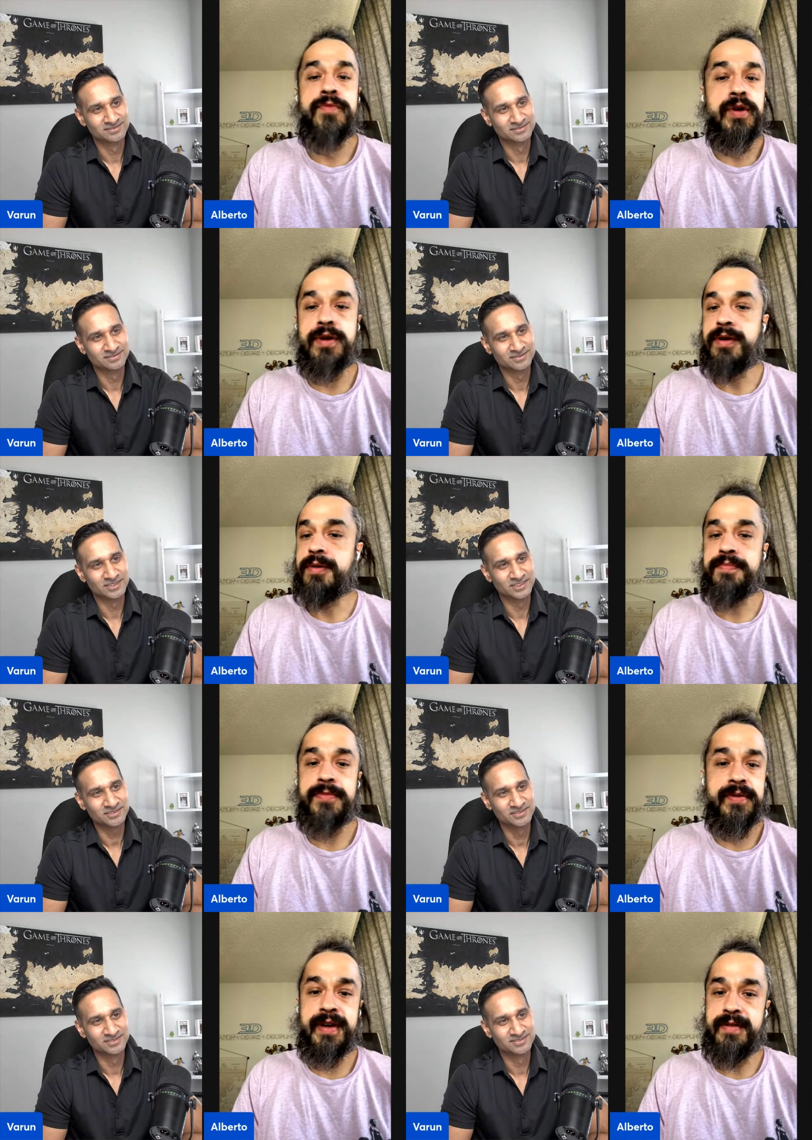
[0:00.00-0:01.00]
Speaker 1: no, no, no,
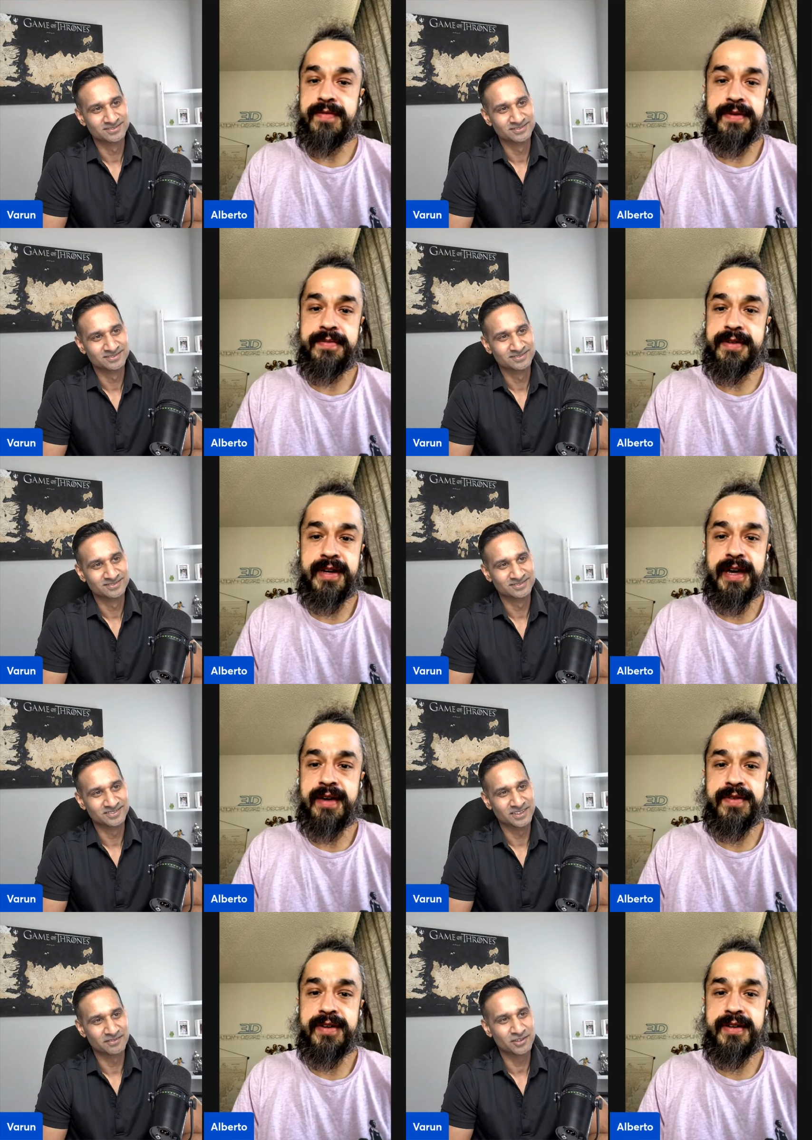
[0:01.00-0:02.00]
no. I haven't.
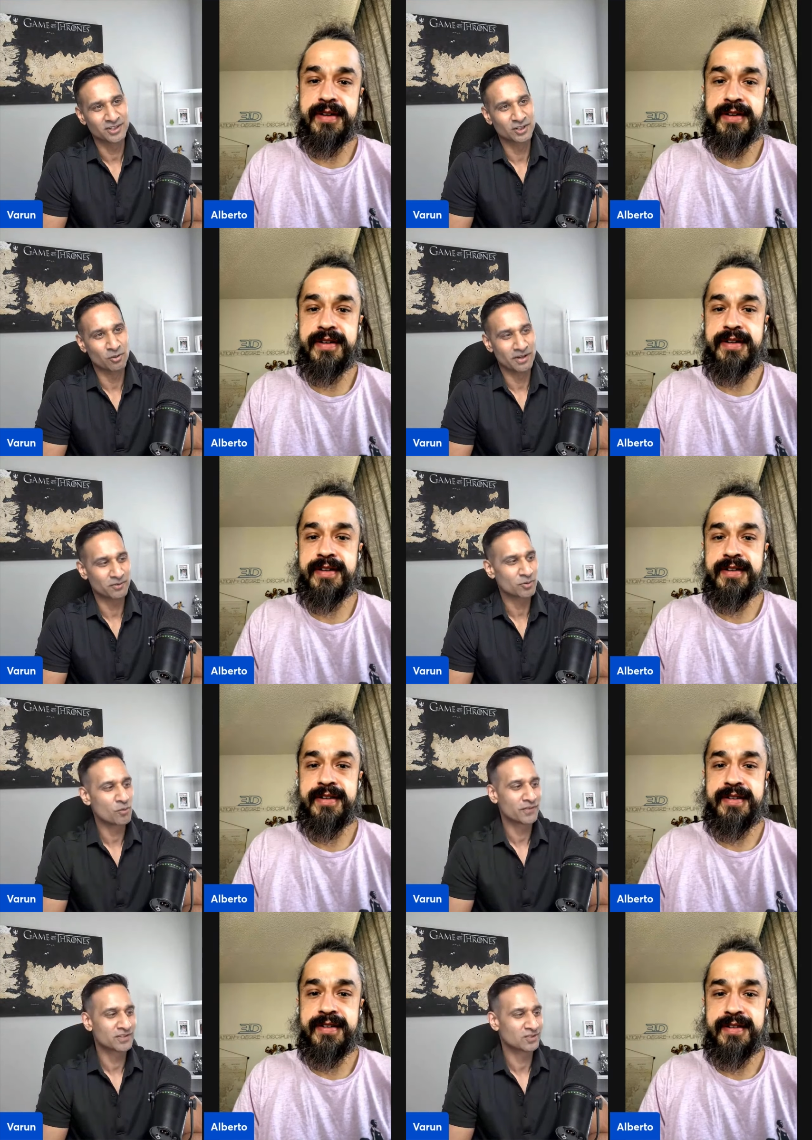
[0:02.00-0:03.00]
Give it a
Speaker 2: go. I don't know if
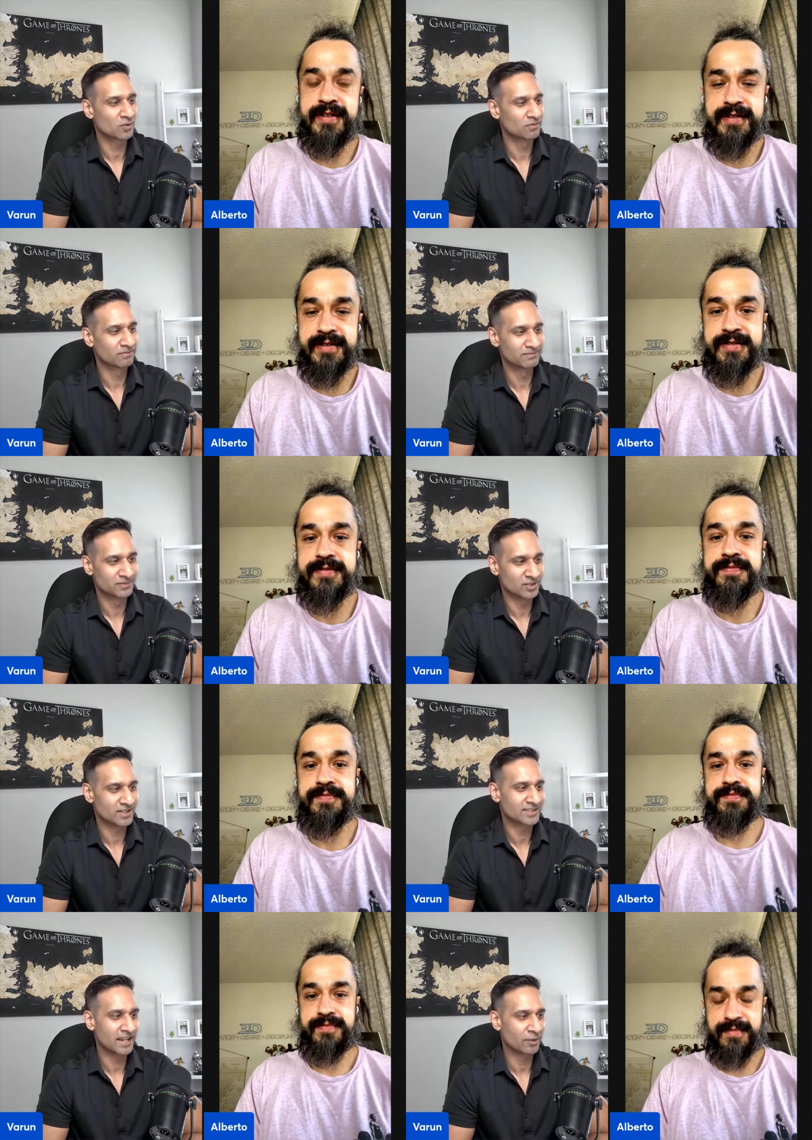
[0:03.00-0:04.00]
it's
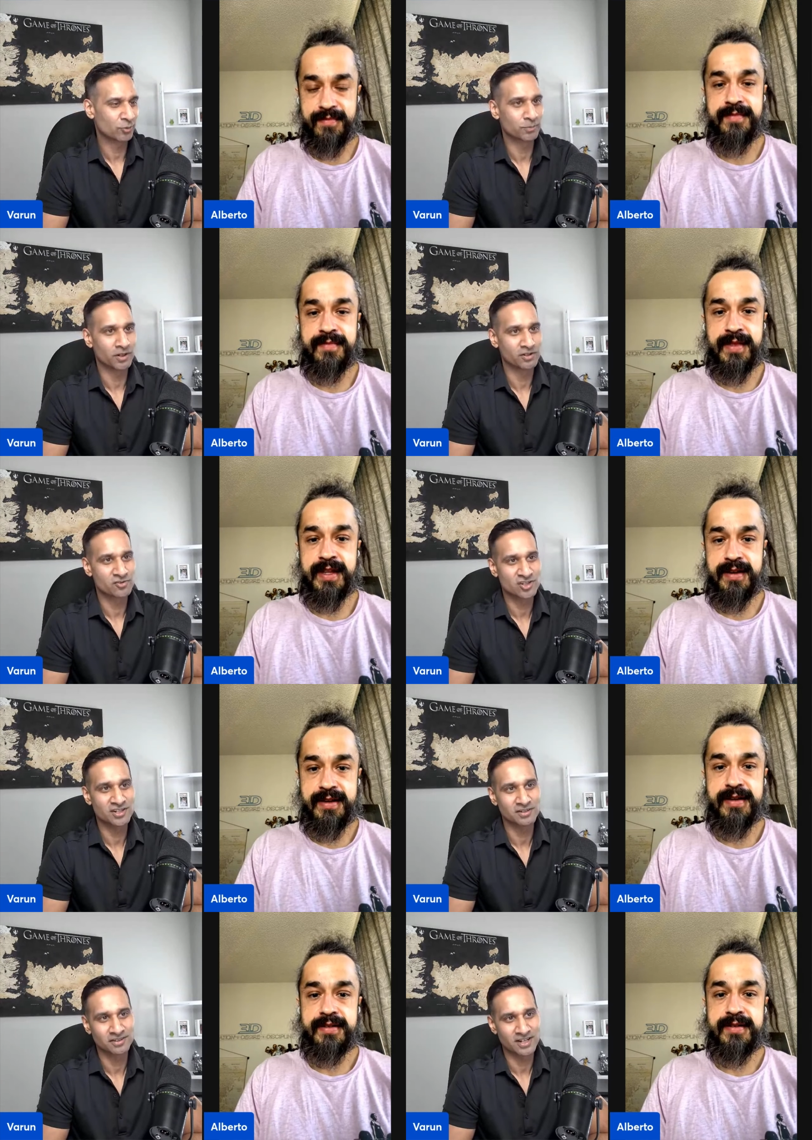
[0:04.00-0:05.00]
just anthropology.
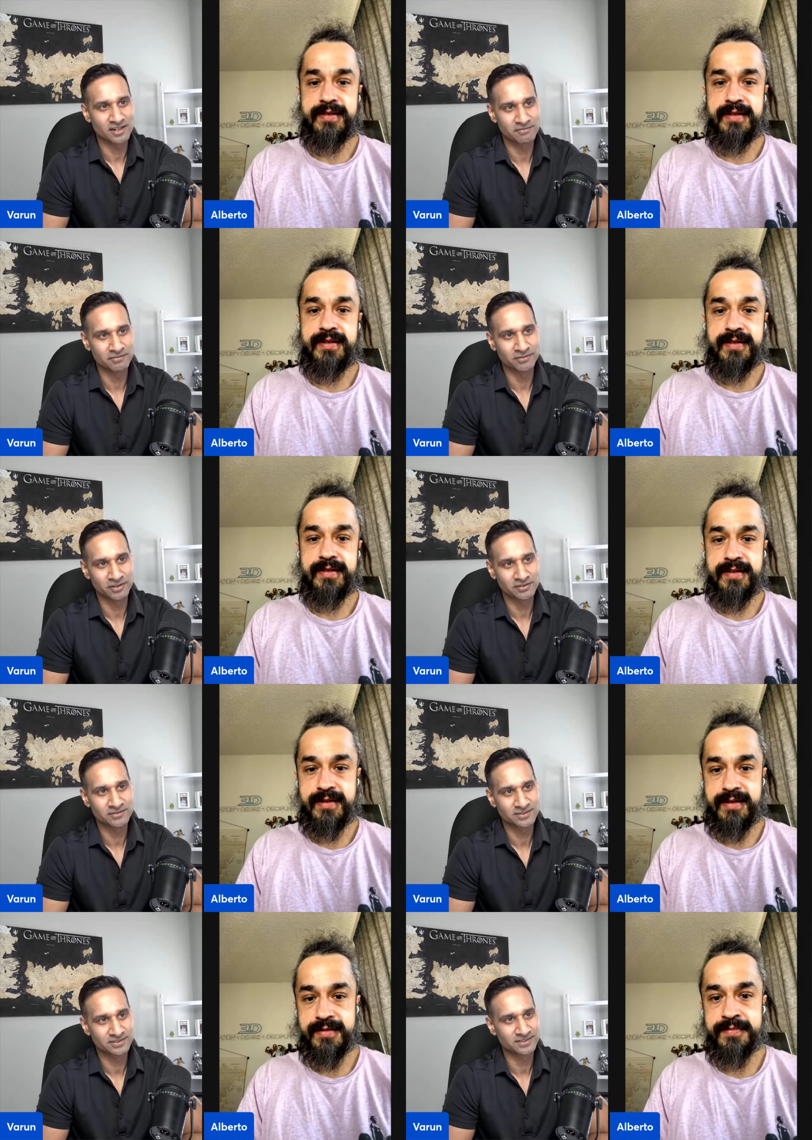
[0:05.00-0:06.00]
It kind of
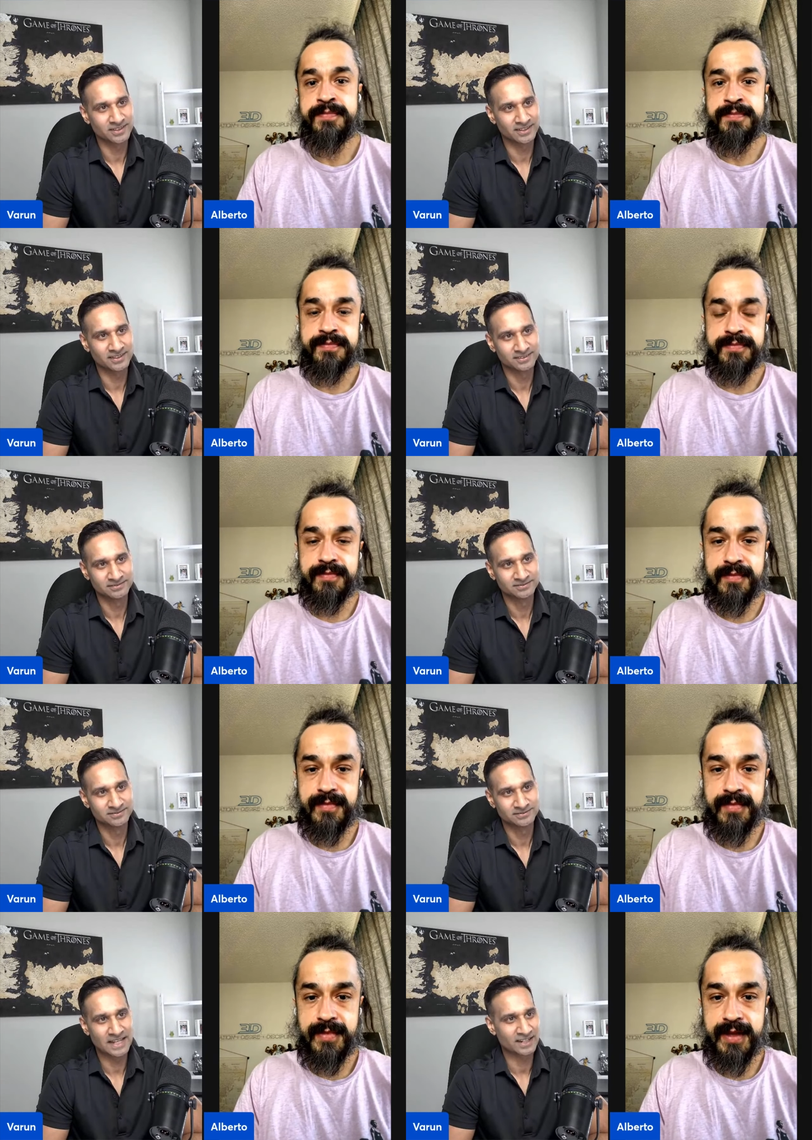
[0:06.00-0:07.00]
involves uh,
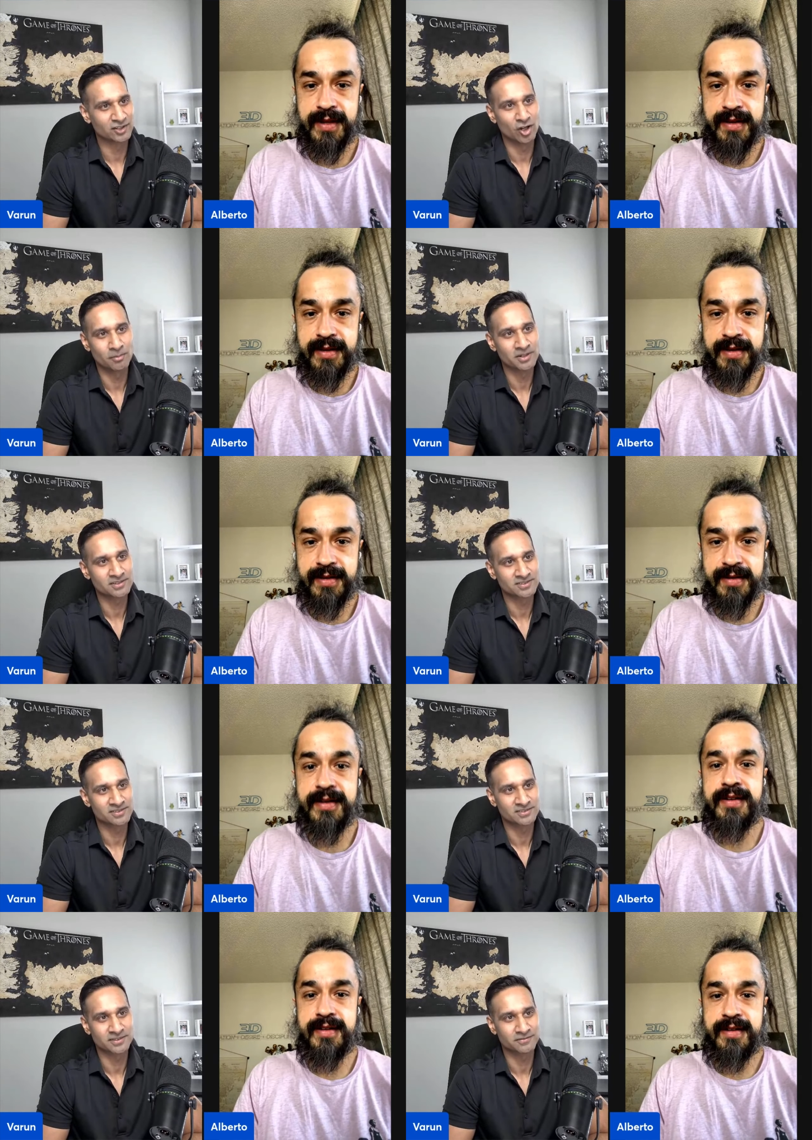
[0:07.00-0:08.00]
economics and stuff